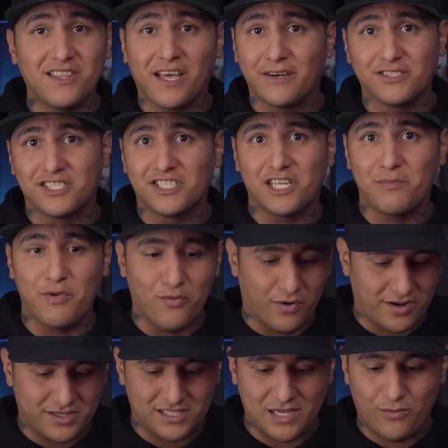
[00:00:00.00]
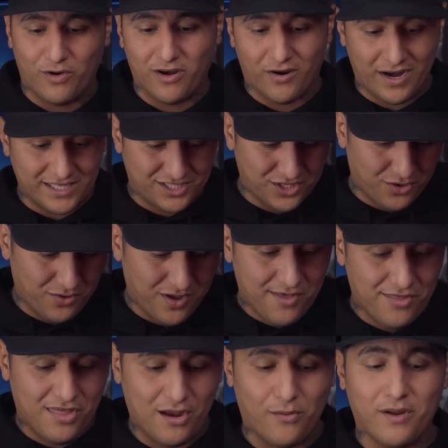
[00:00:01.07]
thought it was just going to be one of the same one. All right, so
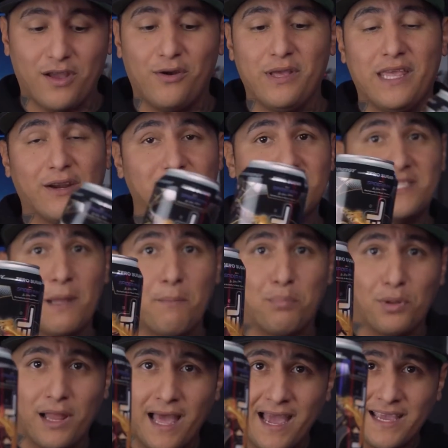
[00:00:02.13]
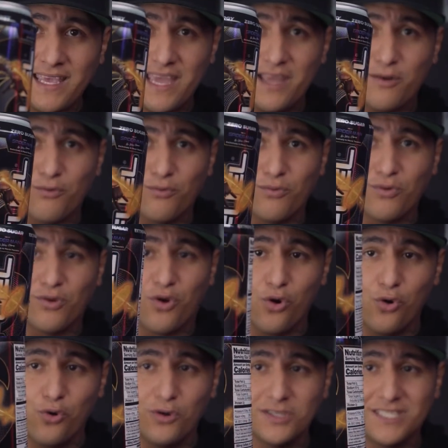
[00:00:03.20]
there we go. Here's the black and
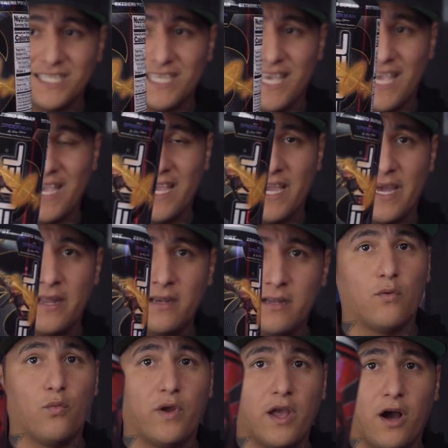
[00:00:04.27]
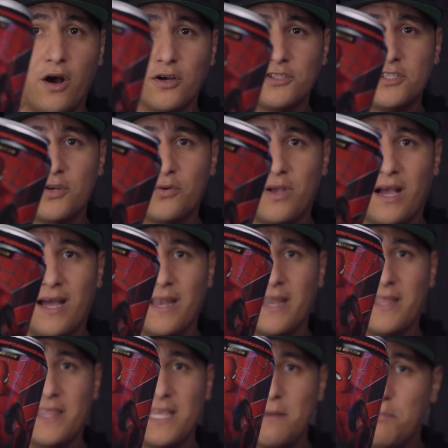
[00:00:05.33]
gold can. We also got
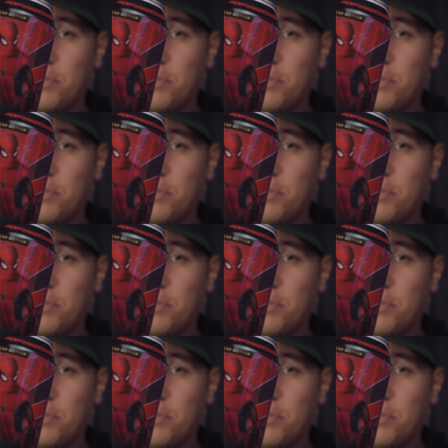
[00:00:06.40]
the